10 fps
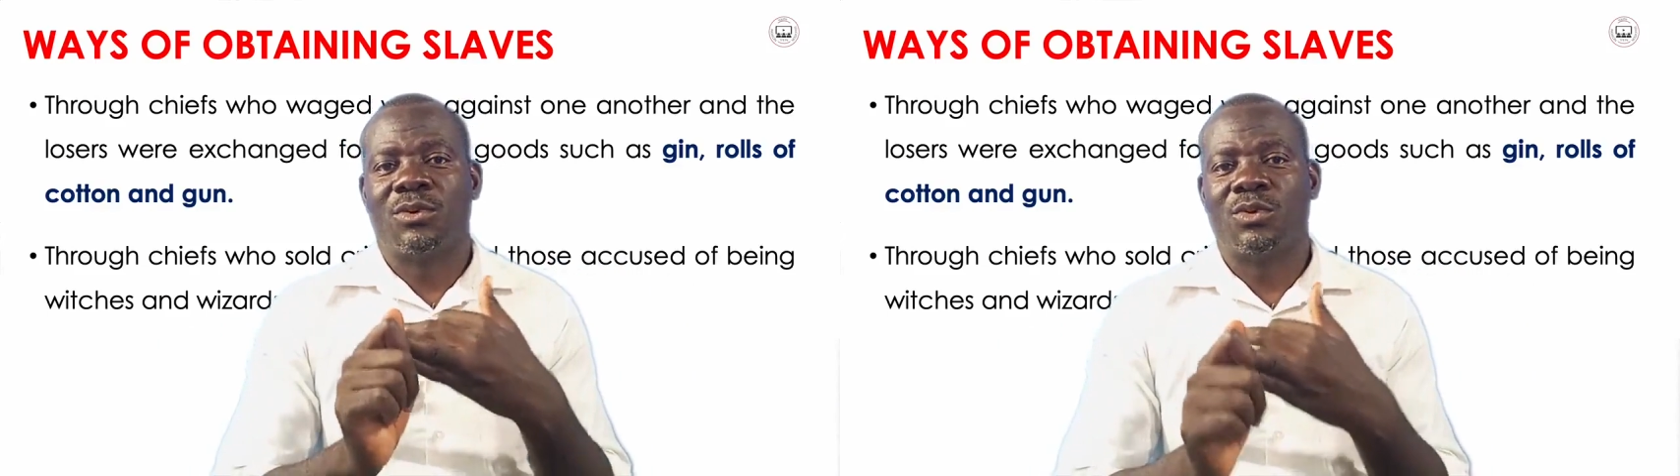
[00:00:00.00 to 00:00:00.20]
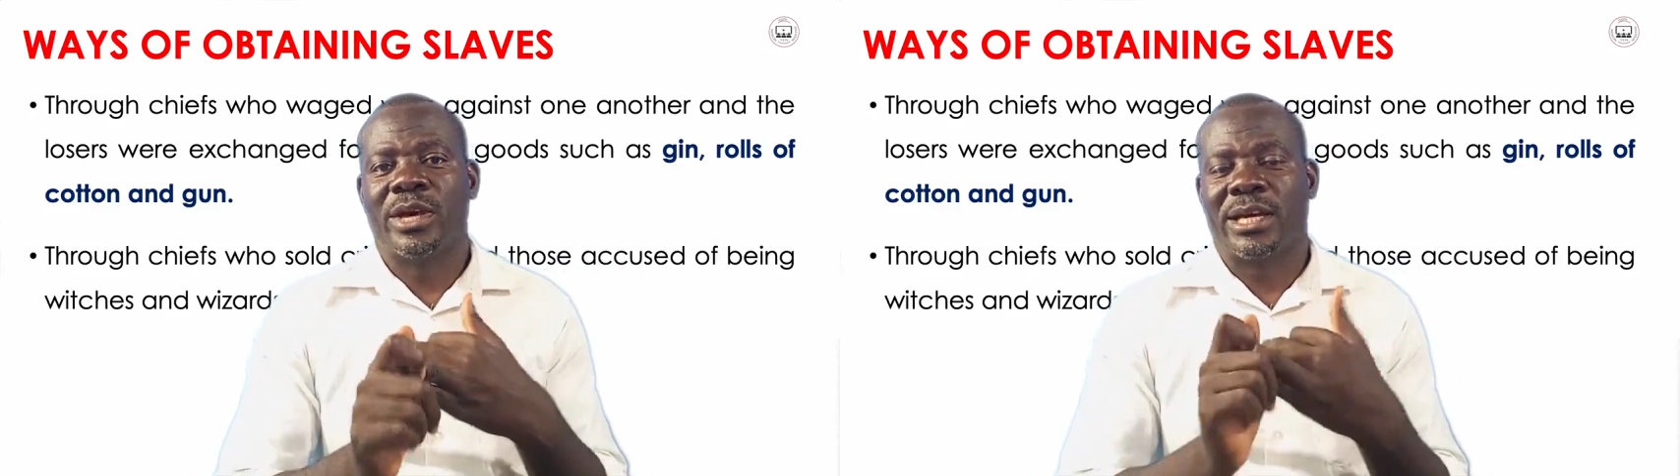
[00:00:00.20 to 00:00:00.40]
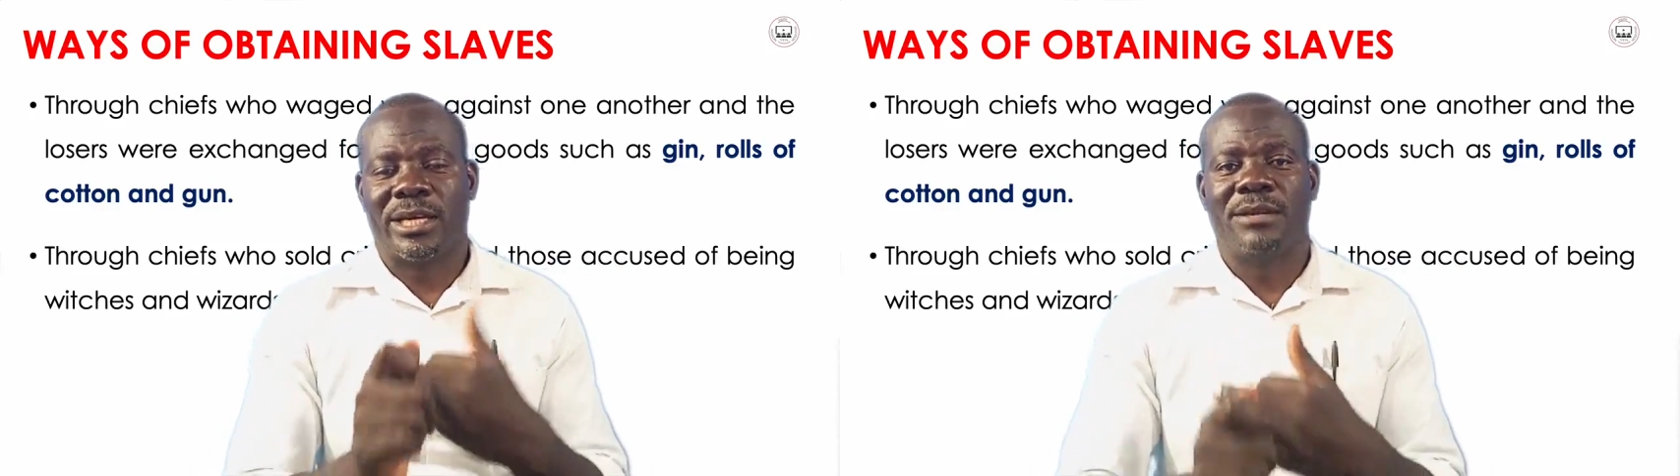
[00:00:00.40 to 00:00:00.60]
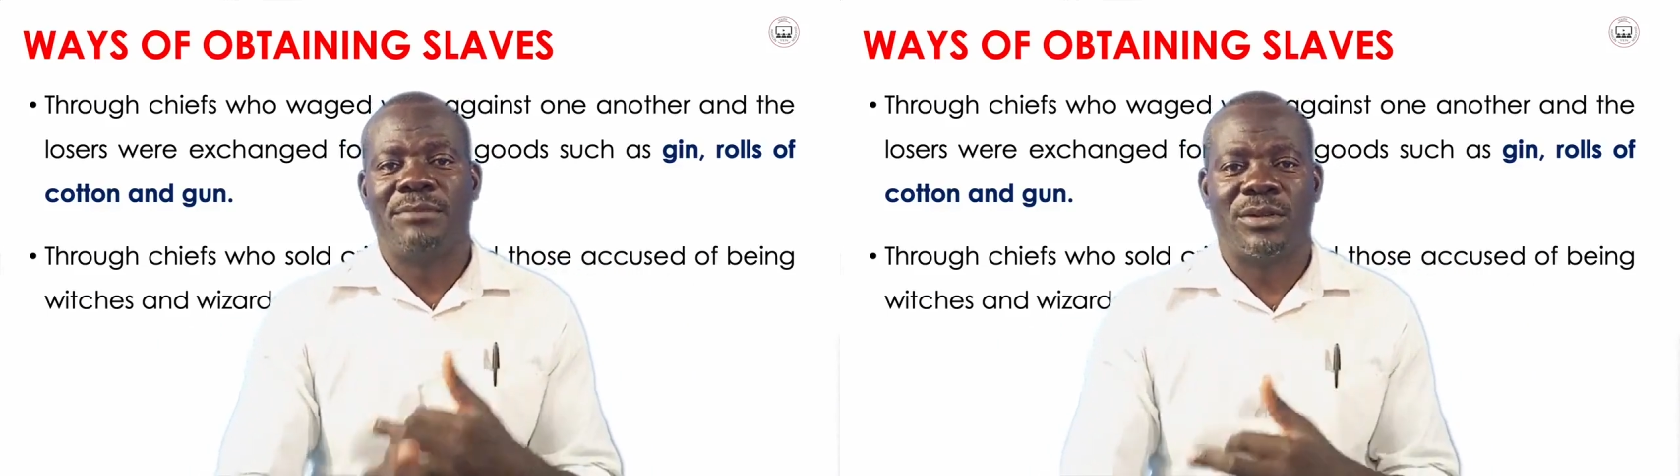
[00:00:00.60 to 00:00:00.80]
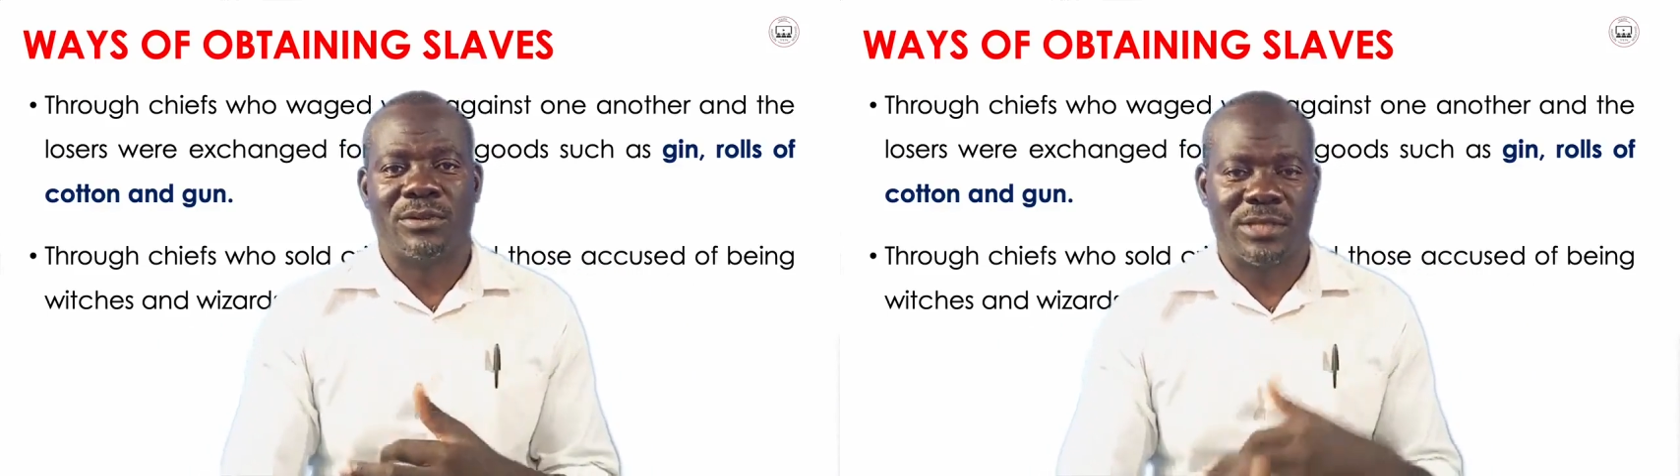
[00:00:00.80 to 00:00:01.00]
were
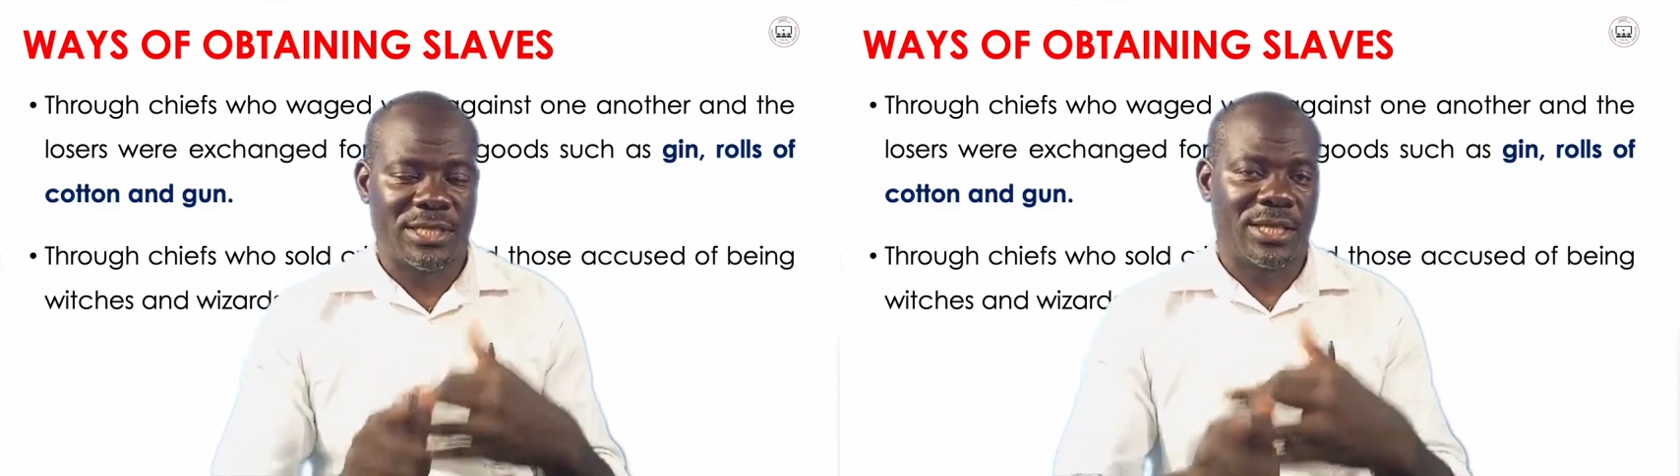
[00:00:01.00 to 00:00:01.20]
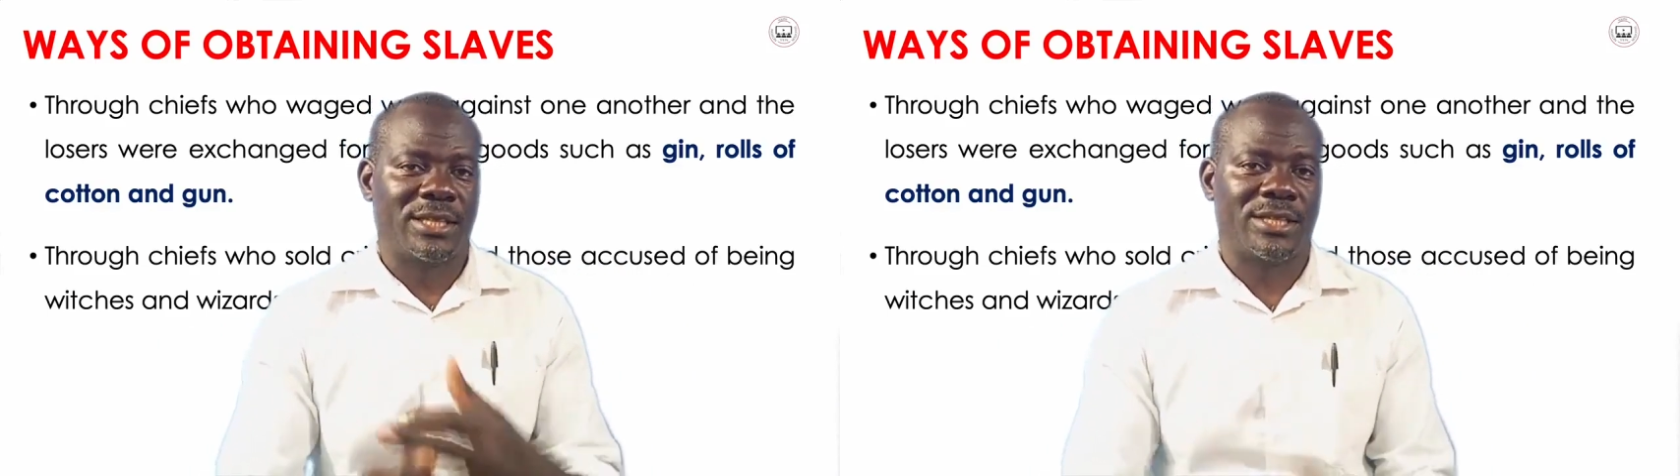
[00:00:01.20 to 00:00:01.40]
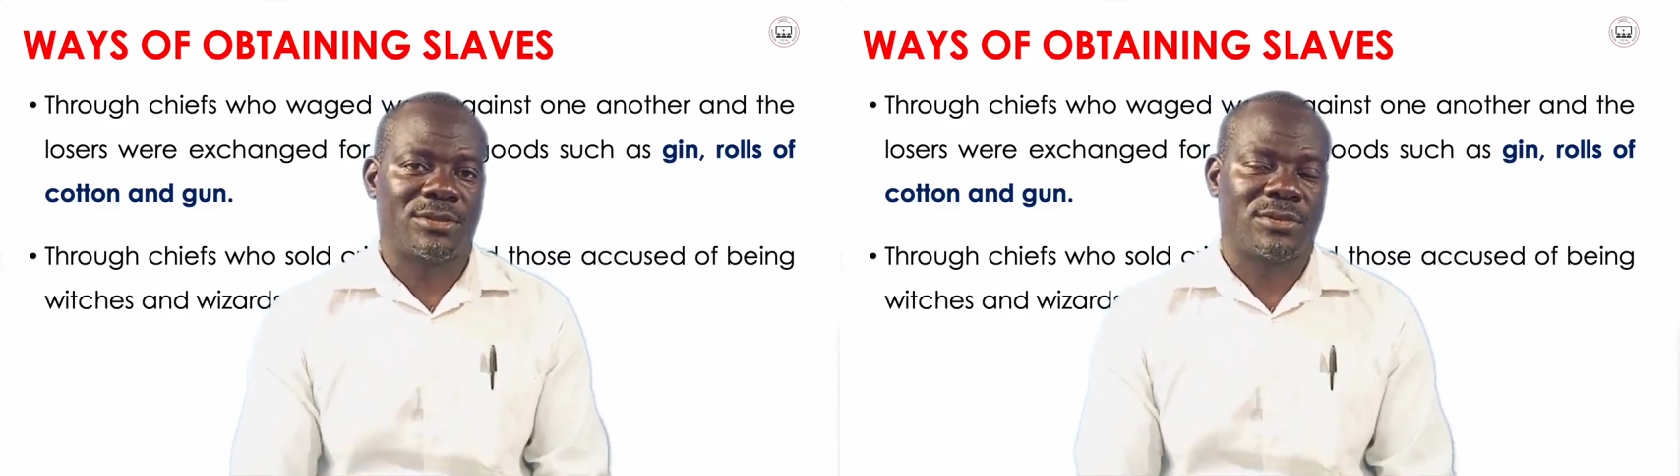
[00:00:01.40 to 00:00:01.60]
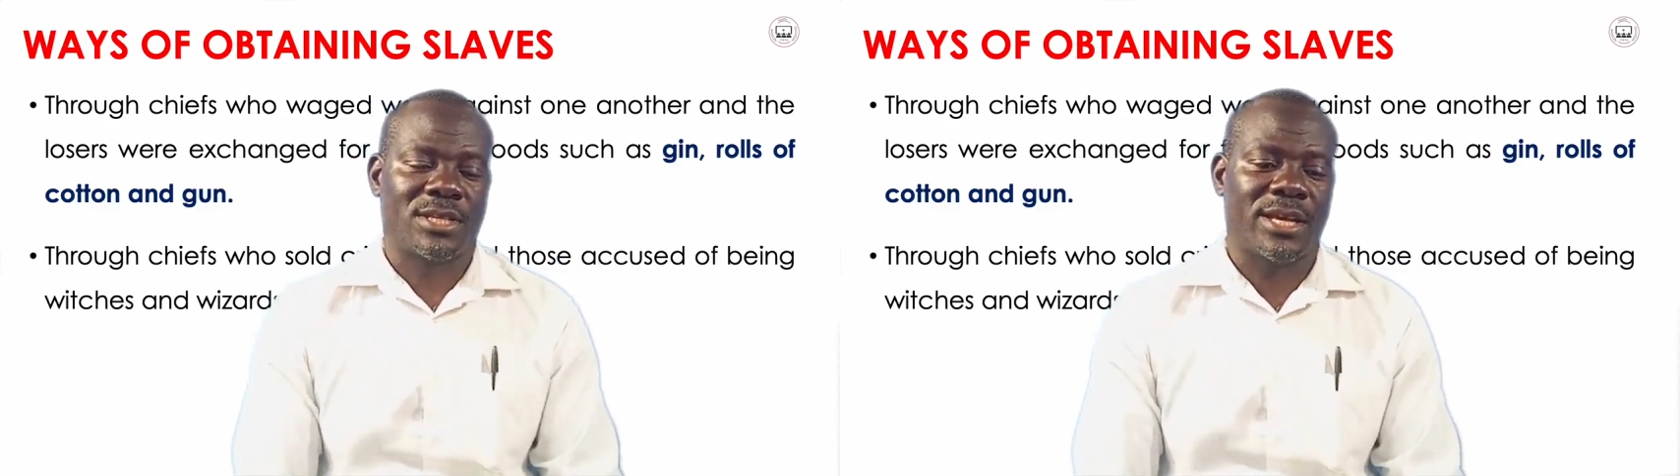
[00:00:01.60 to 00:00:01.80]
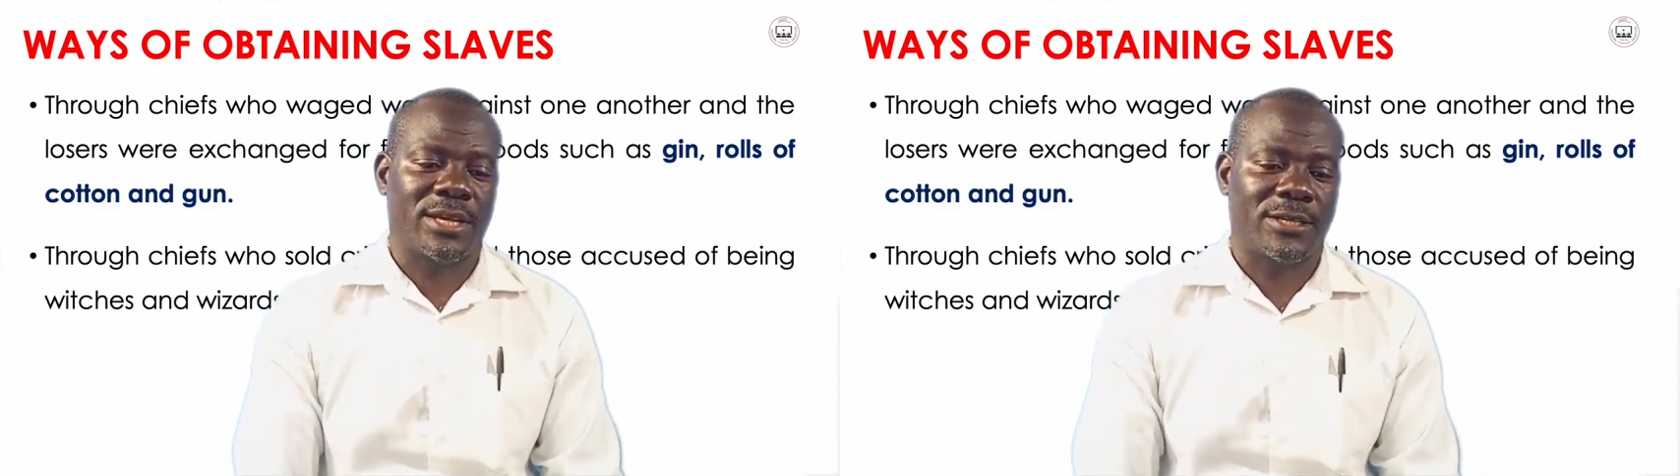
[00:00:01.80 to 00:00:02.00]
criminals in the
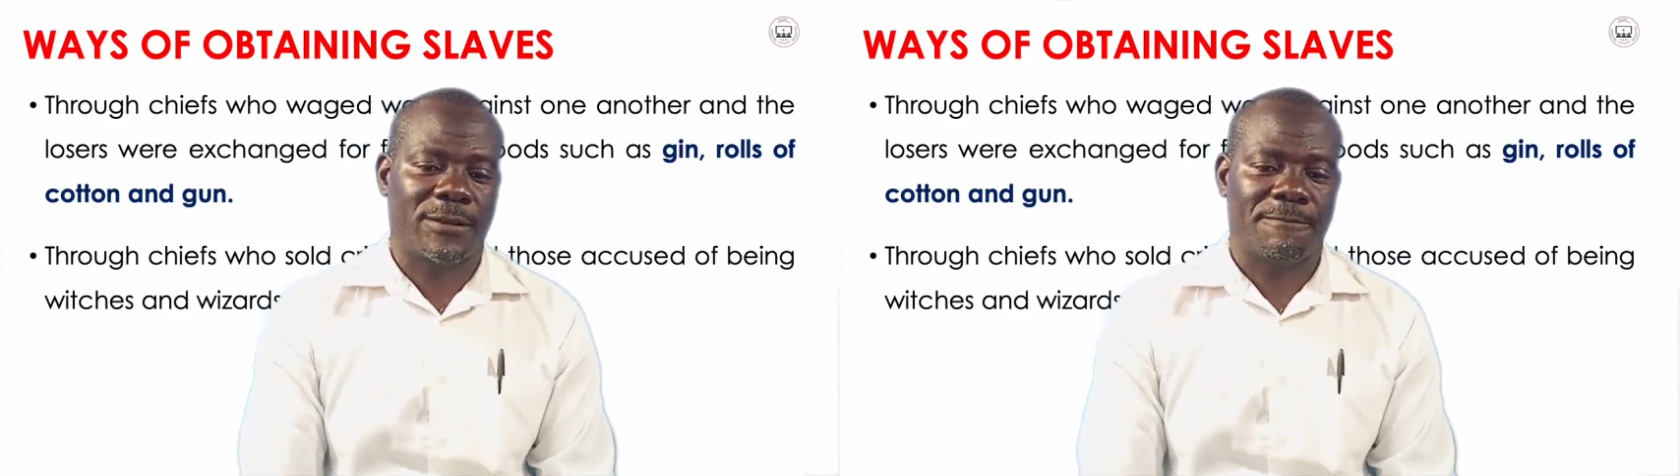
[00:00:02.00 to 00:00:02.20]
society.